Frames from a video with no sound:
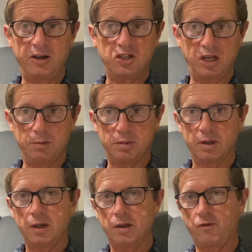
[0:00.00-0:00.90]
cheap
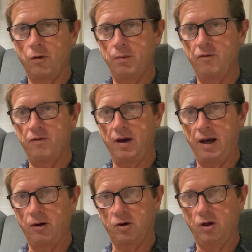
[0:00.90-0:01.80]
form of uh,
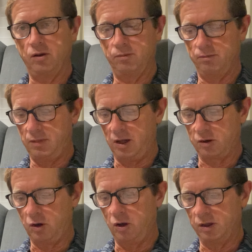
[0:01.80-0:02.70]
alcohol
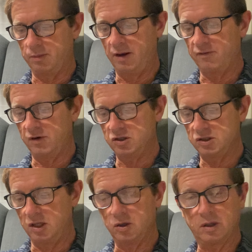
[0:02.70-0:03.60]
alcoholic beverage
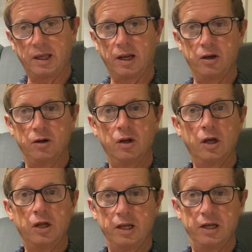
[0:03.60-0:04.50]
that you could get in
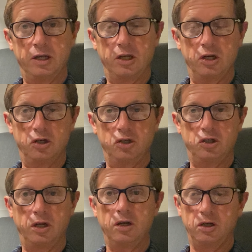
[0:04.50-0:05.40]
in, in
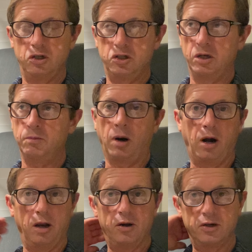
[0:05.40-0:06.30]
gin gin
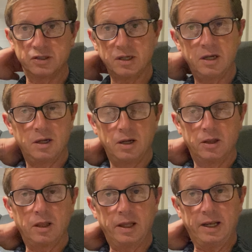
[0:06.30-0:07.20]
parlors
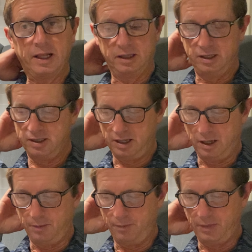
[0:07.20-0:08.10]
in England,
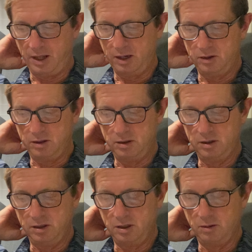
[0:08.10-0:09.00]
um, and
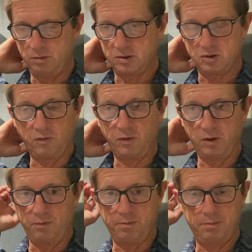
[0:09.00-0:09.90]
it was so full
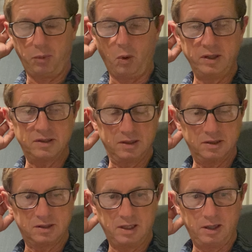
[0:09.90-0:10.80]
of
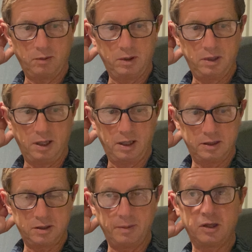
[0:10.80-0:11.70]
poisons that it would uh,
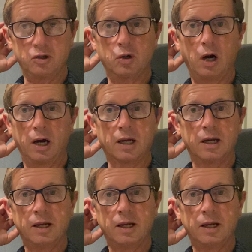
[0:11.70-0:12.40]
to make you drunk.